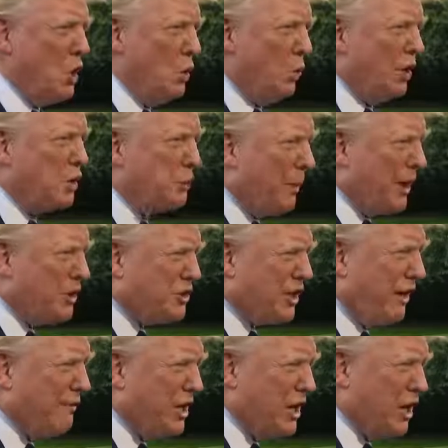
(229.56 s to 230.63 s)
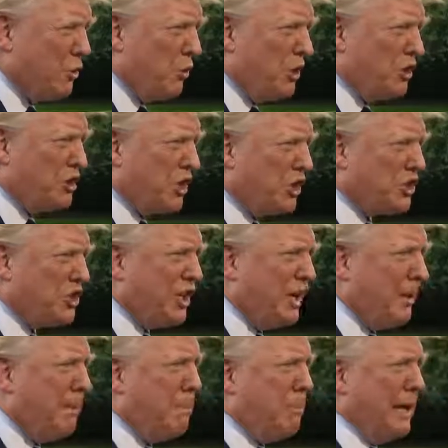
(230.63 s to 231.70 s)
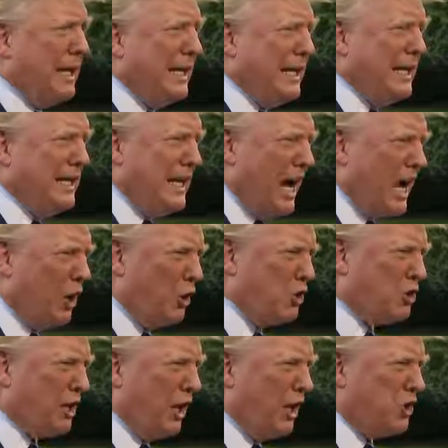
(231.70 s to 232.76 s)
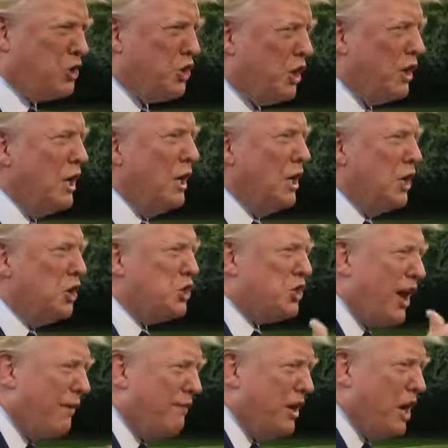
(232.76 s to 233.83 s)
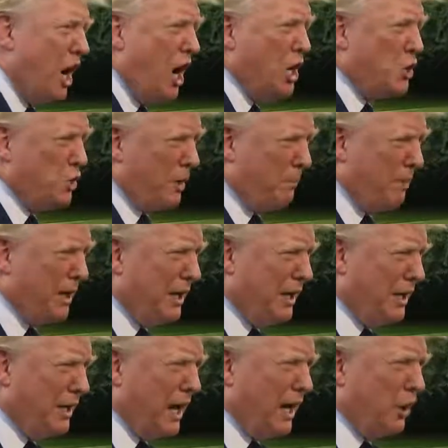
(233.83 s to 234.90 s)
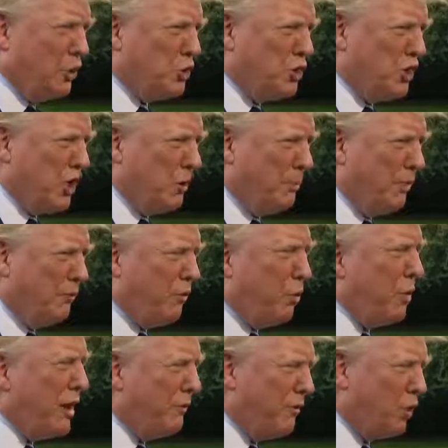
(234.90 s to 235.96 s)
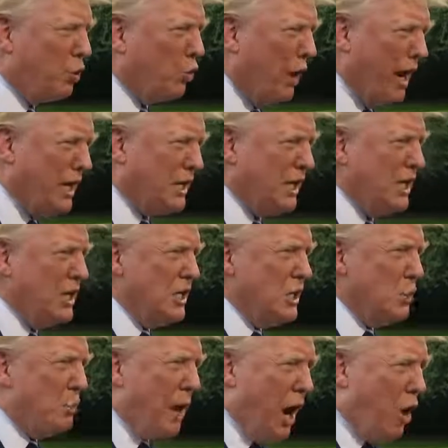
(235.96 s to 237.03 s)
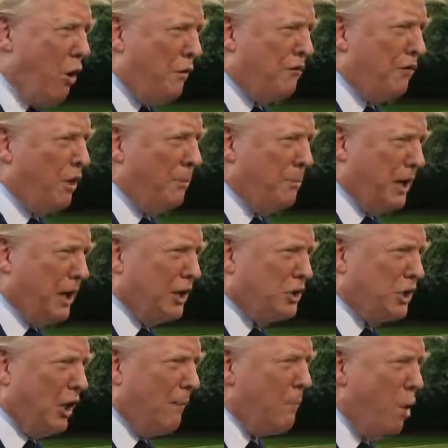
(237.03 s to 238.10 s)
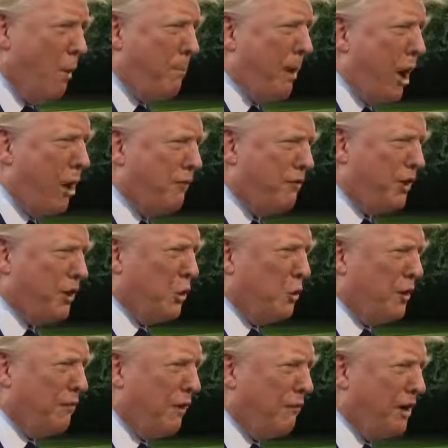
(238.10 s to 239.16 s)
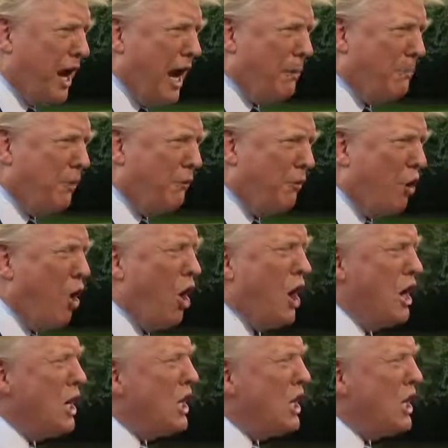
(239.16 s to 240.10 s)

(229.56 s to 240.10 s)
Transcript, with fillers: We spent $716 billion last year, $700 billion a year before. We have a great, powerful military, more powerful than we've ever had before.